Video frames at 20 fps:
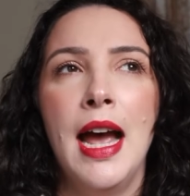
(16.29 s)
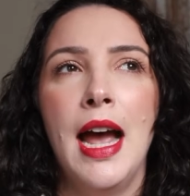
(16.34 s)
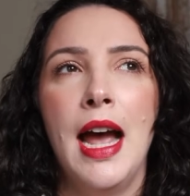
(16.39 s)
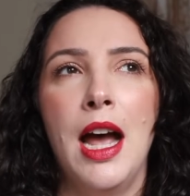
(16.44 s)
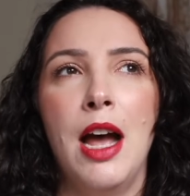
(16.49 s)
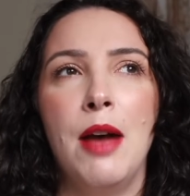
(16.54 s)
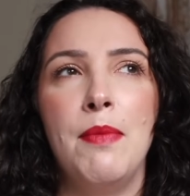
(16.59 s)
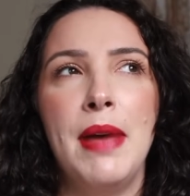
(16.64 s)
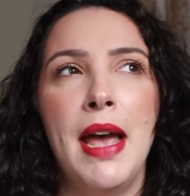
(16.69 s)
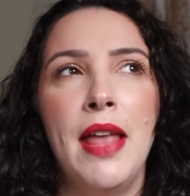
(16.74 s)

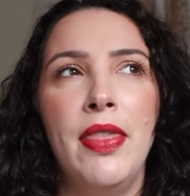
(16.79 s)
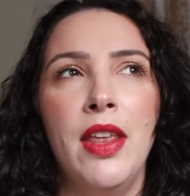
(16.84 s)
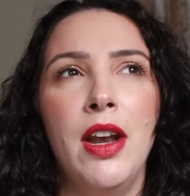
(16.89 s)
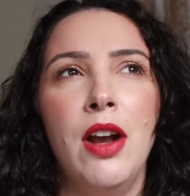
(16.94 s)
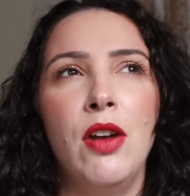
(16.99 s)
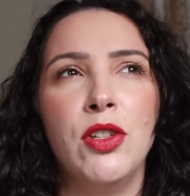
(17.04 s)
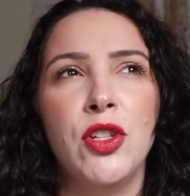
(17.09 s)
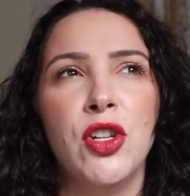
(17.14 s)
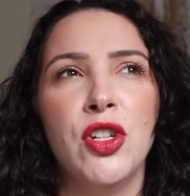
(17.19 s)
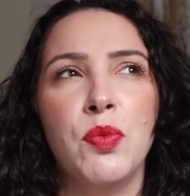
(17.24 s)
And then
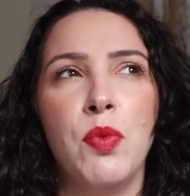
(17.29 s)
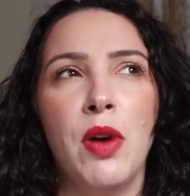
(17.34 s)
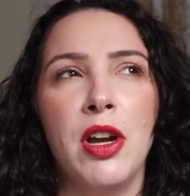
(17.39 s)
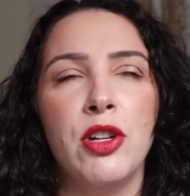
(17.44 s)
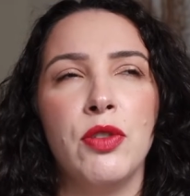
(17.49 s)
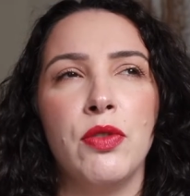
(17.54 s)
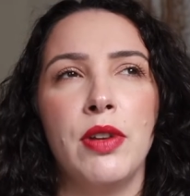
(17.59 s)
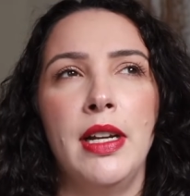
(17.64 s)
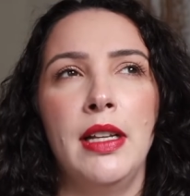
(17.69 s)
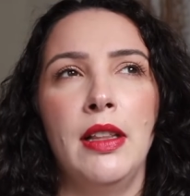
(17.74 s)
I was just
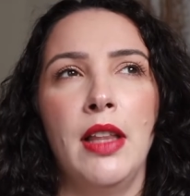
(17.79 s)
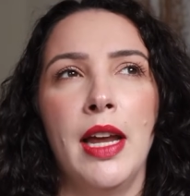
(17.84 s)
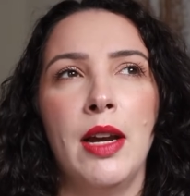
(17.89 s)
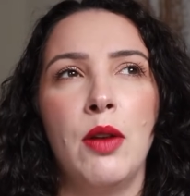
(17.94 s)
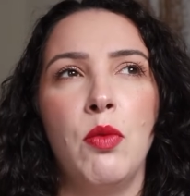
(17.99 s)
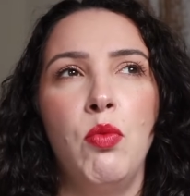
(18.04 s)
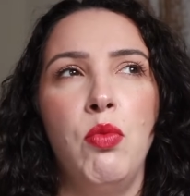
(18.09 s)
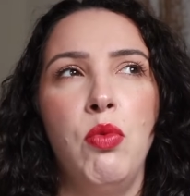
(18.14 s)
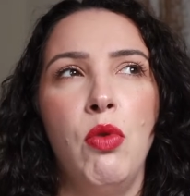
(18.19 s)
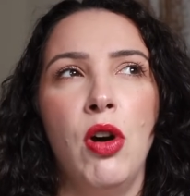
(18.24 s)
wondering,
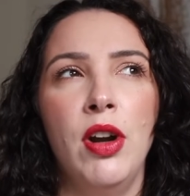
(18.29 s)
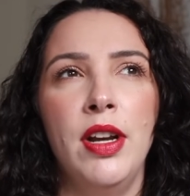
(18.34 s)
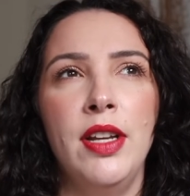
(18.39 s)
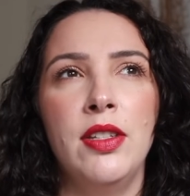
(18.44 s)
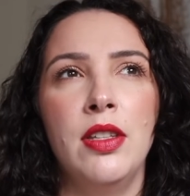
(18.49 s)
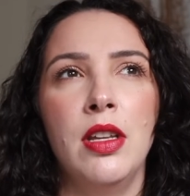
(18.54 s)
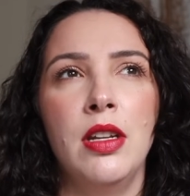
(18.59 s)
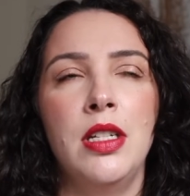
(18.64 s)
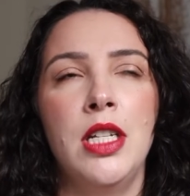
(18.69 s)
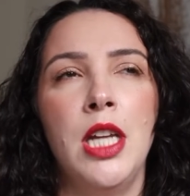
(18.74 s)
like, what
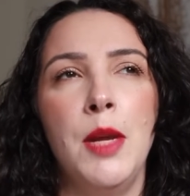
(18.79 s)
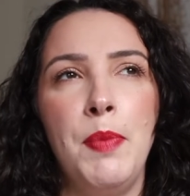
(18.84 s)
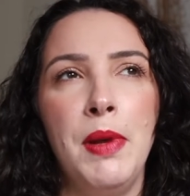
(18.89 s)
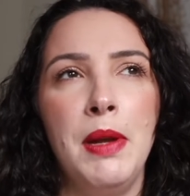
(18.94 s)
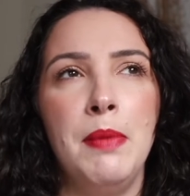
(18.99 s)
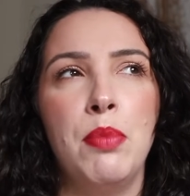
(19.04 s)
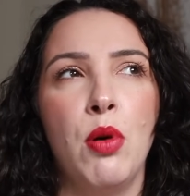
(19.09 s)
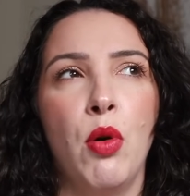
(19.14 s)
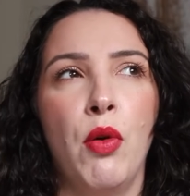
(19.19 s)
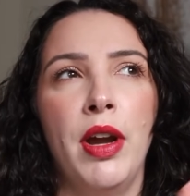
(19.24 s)
is the
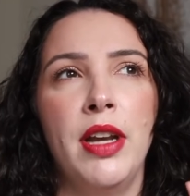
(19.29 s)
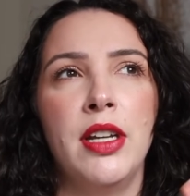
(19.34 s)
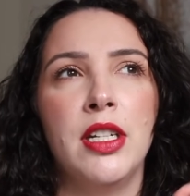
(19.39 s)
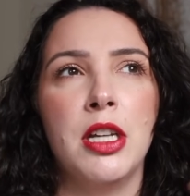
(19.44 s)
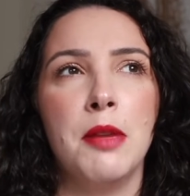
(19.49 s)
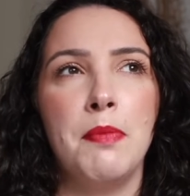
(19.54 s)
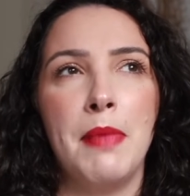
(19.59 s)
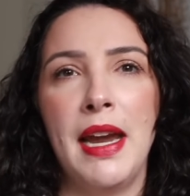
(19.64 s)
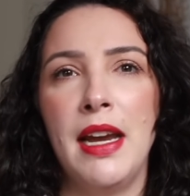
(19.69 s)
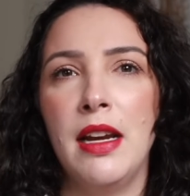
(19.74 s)
tipping point
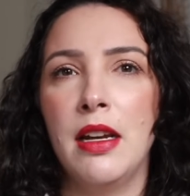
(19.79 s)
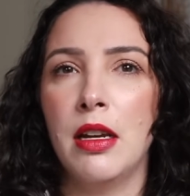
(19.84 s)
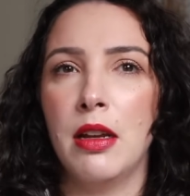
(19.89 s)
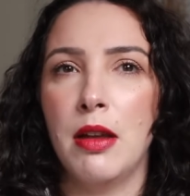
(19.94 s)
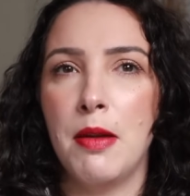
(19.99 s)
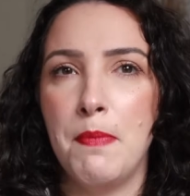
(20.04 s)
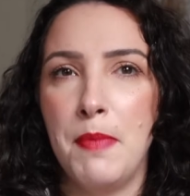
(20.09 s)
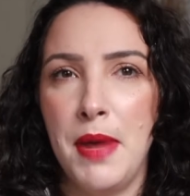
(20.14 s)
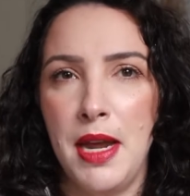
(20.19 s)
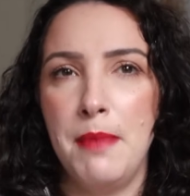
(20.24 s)
to
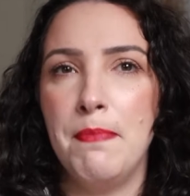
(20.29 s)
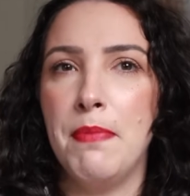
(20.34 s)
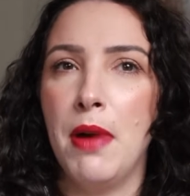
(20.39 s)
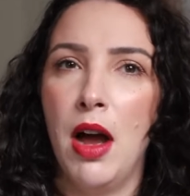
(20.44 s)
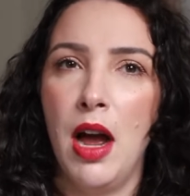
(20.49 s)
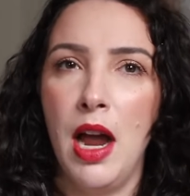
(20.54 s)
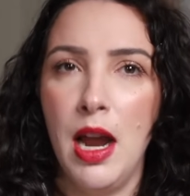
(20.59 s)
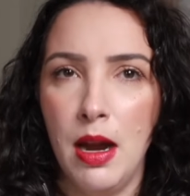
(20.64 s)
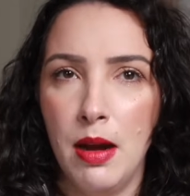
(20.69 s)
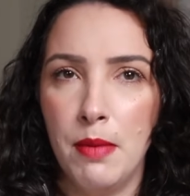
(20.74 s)
make me
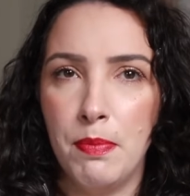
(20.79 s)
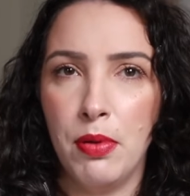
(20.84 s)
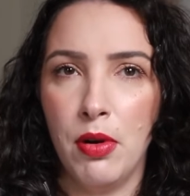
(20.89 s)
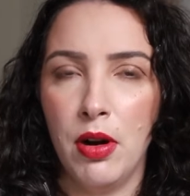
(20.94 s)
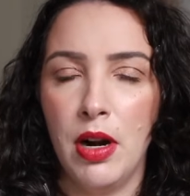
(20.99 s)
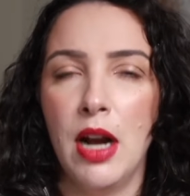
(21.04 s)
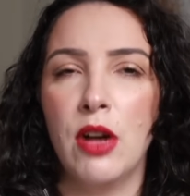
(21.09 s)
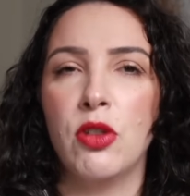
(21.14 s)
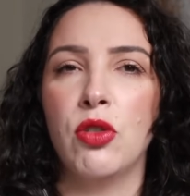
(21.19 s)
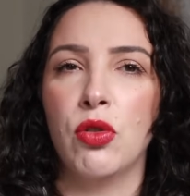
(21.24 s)
buy a
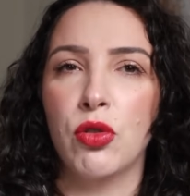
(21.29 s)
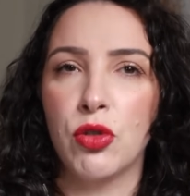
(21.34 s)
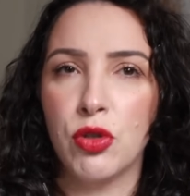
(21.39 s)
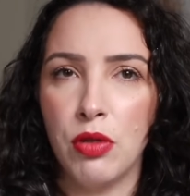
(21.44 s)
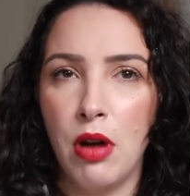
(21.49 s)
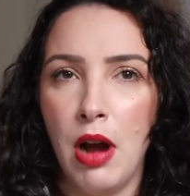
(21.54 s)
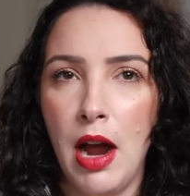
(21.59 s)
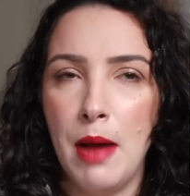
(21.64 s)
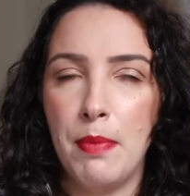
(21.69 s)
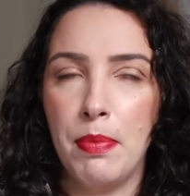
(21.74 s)
product or
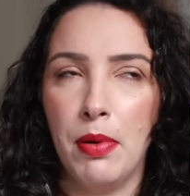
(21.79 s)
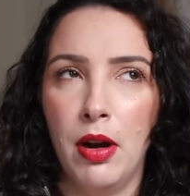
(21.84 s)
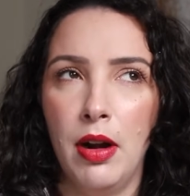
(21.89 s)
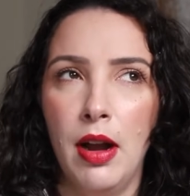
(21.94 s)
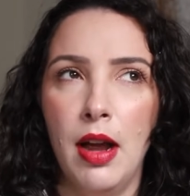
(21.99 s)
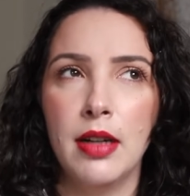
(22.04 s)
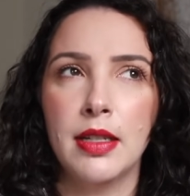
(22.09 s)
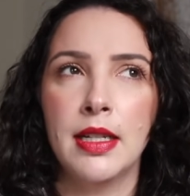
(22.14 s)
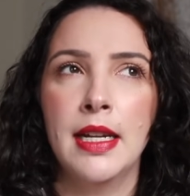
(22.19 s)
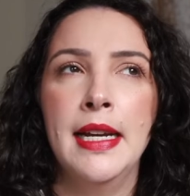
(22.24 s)
try a
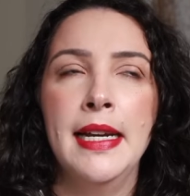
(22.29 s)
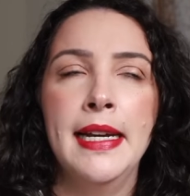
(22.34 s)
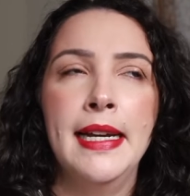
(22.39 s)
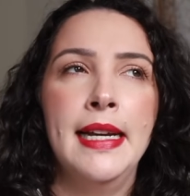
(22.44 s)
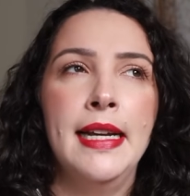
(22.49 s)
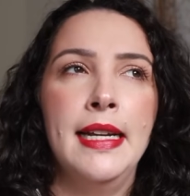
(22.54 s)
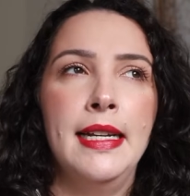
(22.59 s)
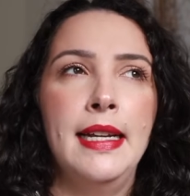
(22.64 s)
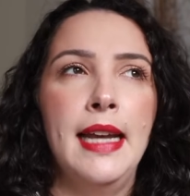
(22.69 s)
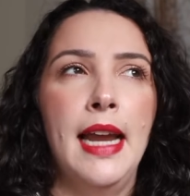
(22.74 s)
product?
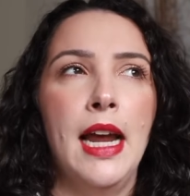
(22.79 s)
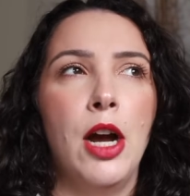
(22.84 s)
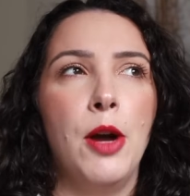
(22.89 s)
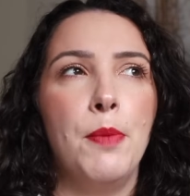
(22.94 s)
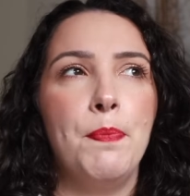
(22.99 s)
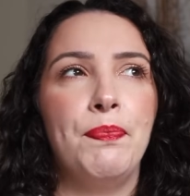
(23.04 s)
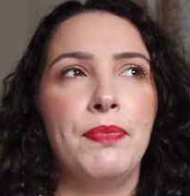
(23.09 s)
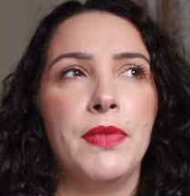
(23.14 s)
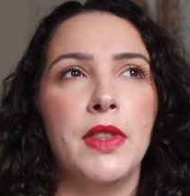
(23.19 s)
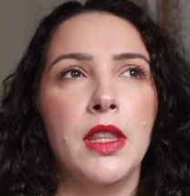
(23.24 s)

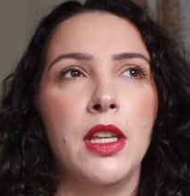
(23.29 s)
Now,